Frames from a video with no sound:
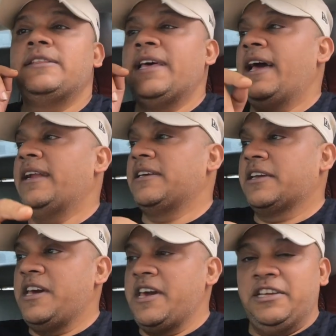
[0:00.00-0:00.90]
that the
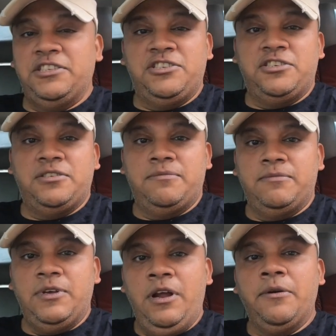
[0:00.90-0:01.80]
cage.
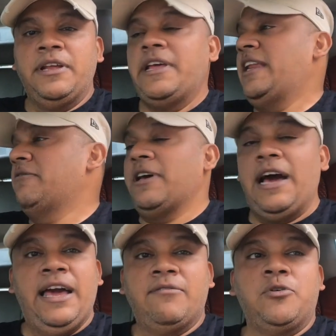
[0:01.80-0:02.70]
All right, anyway,
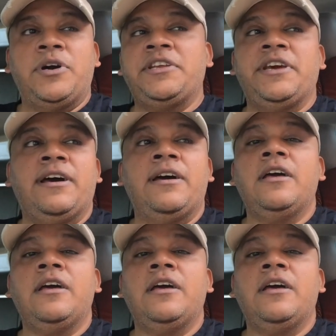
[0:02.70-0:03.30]
I have no idea.